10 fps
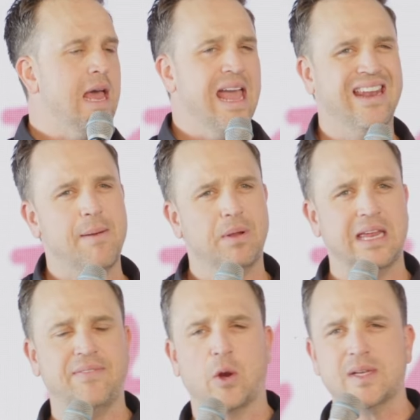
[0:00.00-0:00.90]
And I
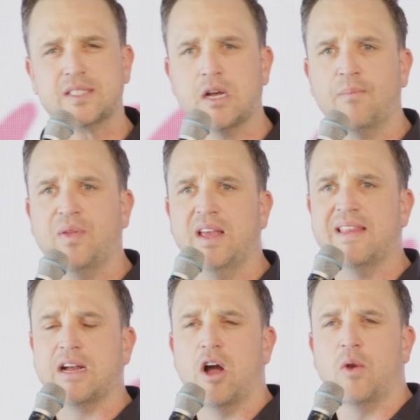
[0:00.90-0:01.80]
believe there is something
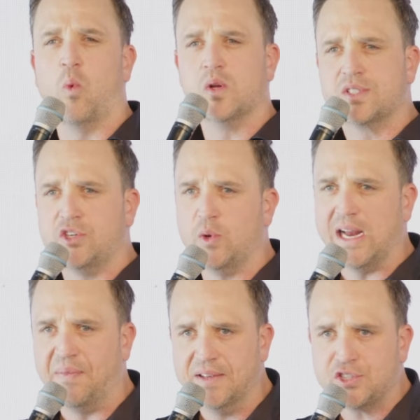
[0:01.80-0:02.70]
that God wants to do
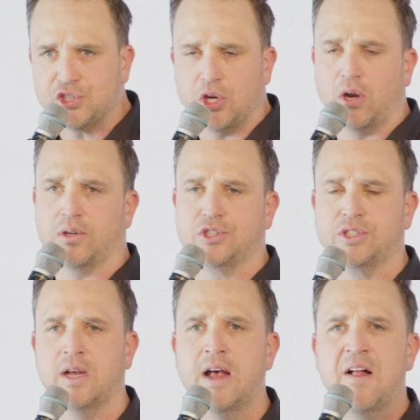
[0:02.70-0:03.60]
in this
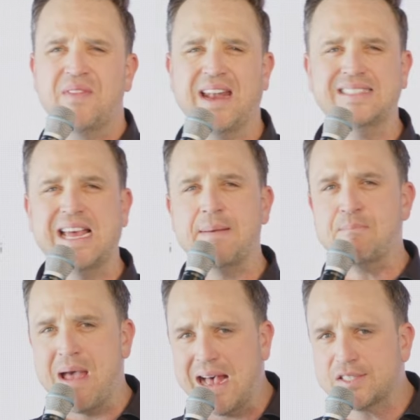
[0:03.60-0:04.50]
church that is a
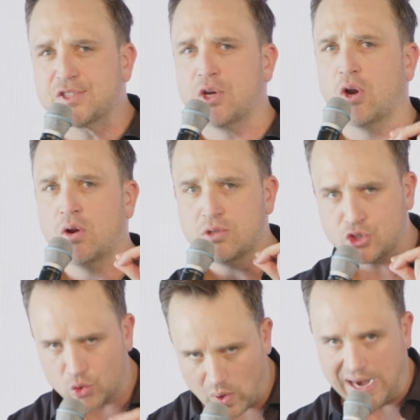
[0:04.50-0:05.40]
master
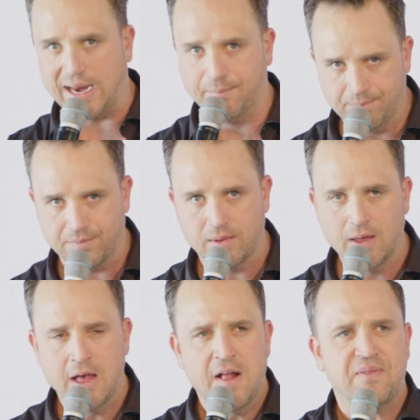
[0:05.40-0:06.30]
dream
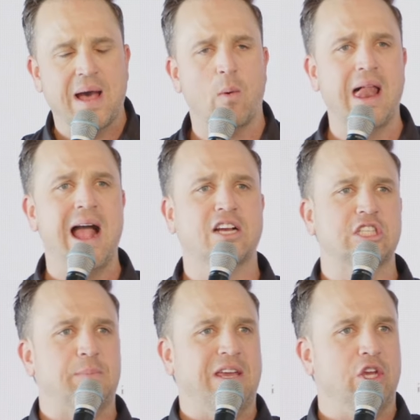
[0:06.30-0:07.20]
that will
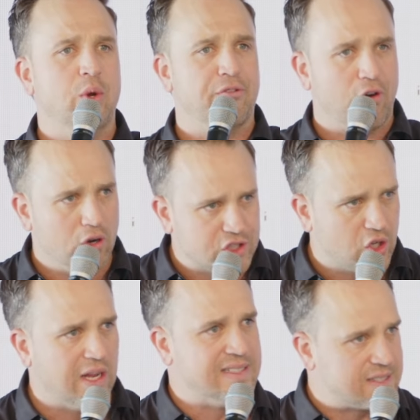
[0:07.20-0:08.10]
actually be
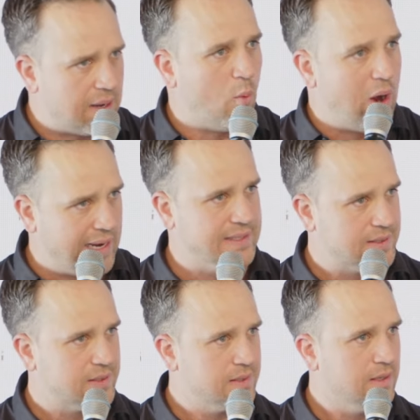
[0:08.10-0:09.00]
universal in some
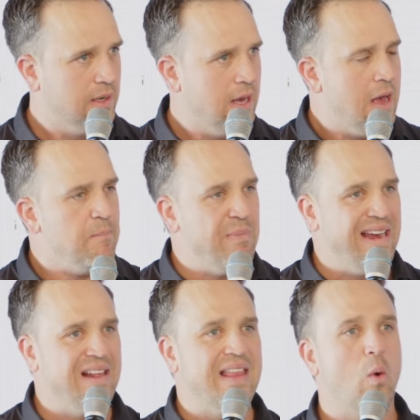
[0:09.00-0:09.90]
ways,
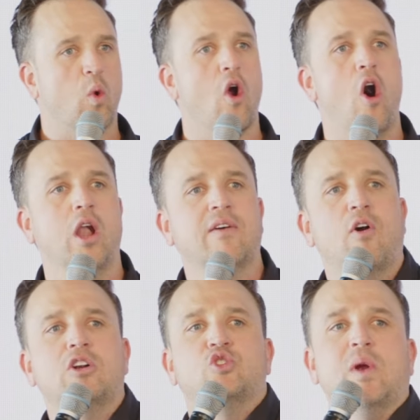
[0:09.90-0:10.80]
meaning that we're all of
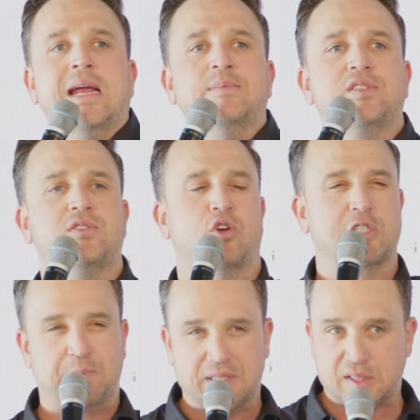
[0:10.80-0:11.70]
our dreams, they're
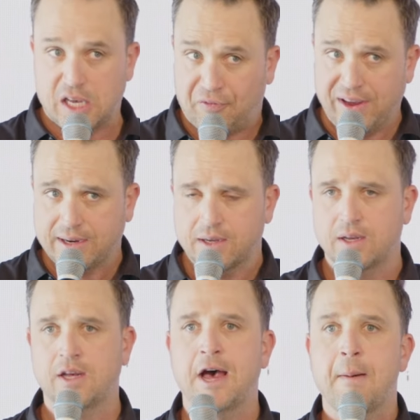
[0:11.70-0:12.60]
specific,
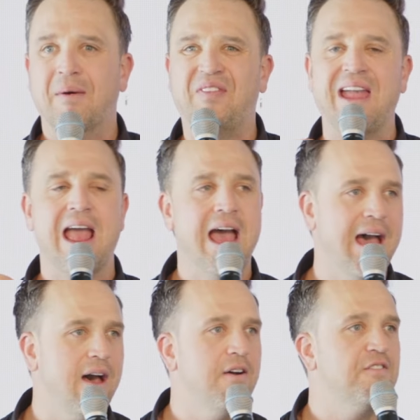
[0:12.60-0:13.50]
but they
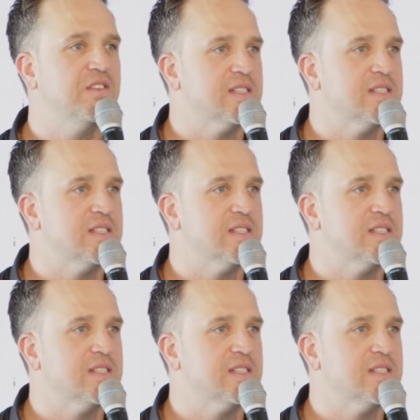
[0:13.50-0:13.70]
have the